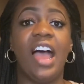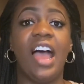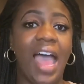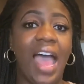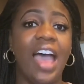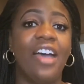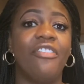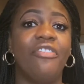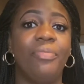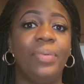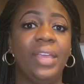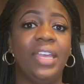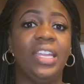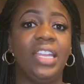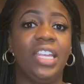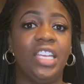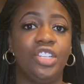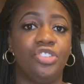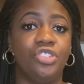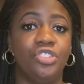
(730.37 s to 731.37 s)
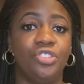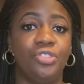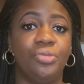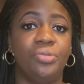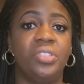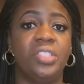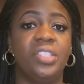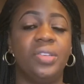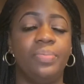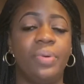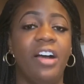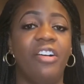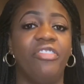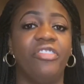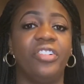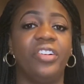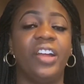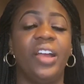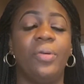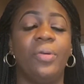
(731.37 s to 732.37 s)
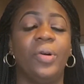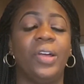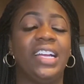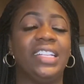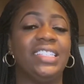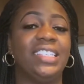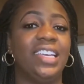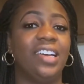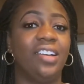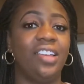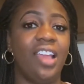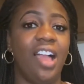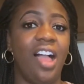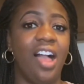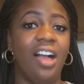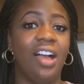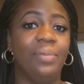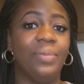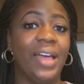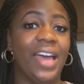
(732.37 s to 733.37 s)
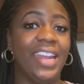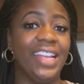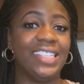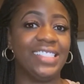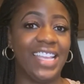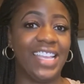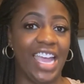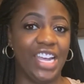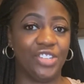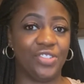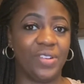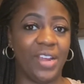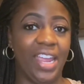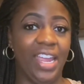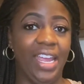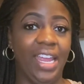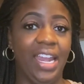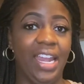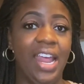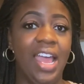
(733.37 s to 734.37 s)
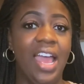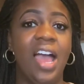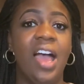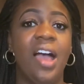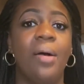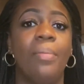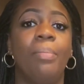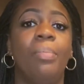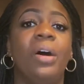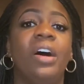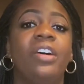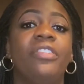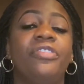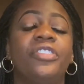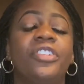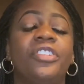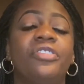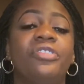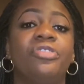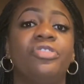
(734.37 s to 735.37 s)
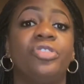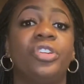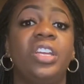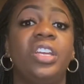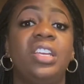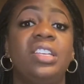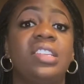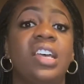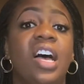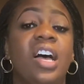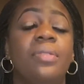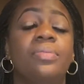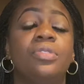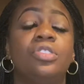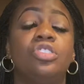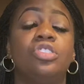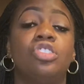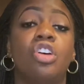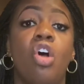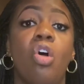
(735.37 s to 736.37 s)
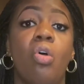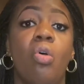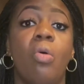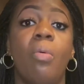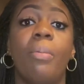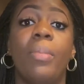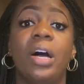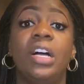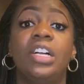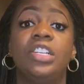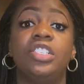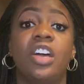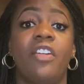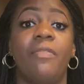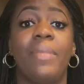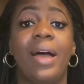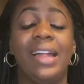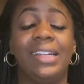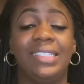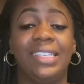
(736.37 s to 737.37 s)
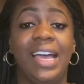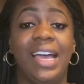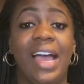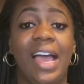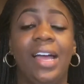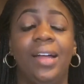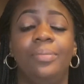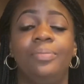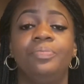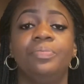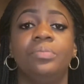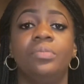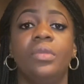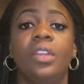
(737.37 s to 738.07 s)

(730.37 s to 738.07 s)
I've been introduced to Buffer, and when I tell y'all, I'm not exaggerating, Buffer frees up so much of my time.